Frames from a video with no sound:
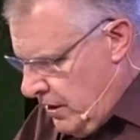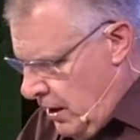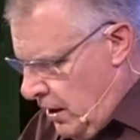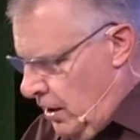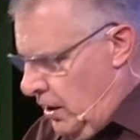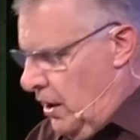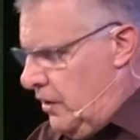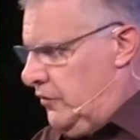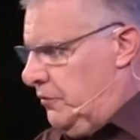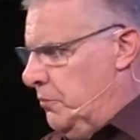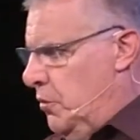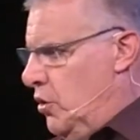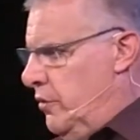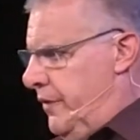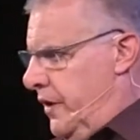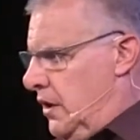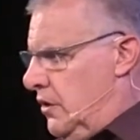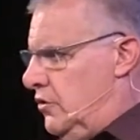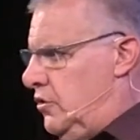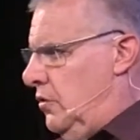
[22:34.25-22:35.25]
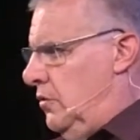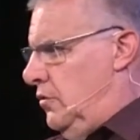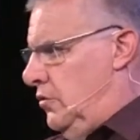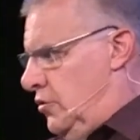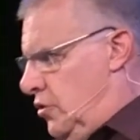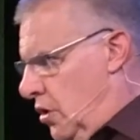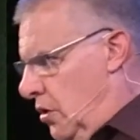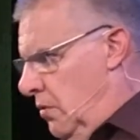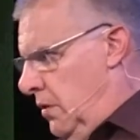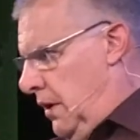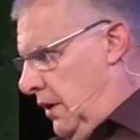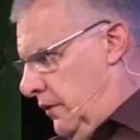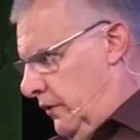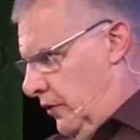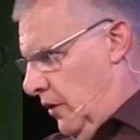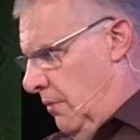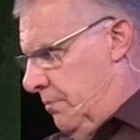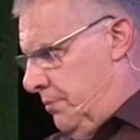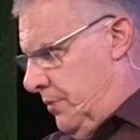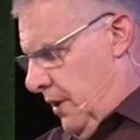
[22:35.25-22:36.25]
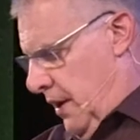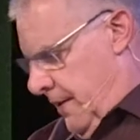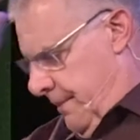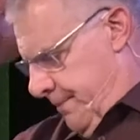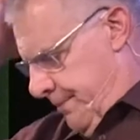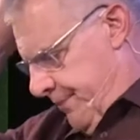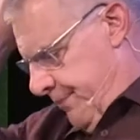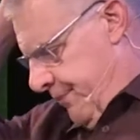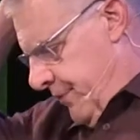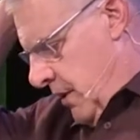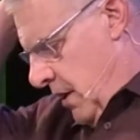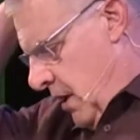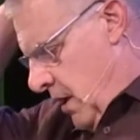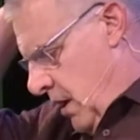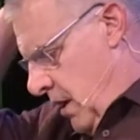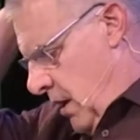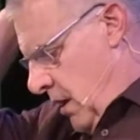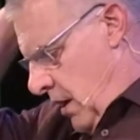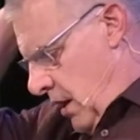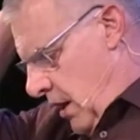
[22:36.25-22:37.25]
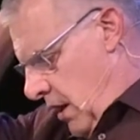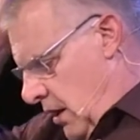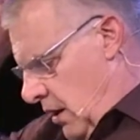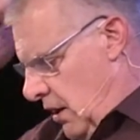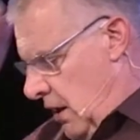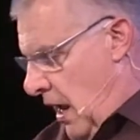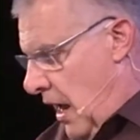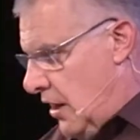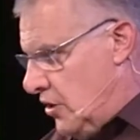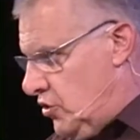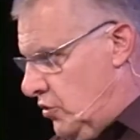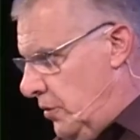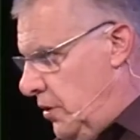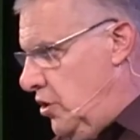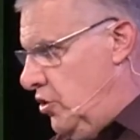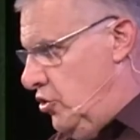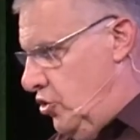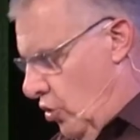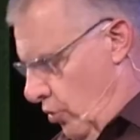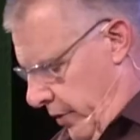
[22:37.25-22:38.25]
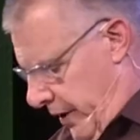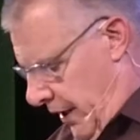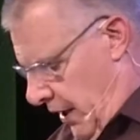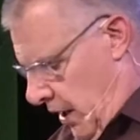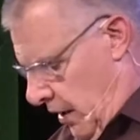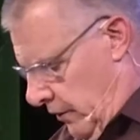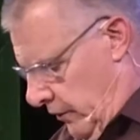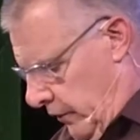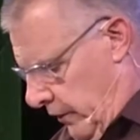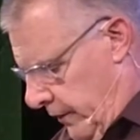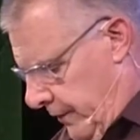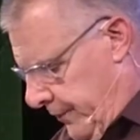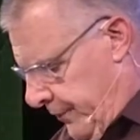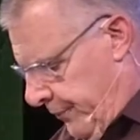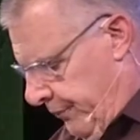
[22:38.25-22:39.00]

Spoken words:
And let's move into doing something and actually doing it.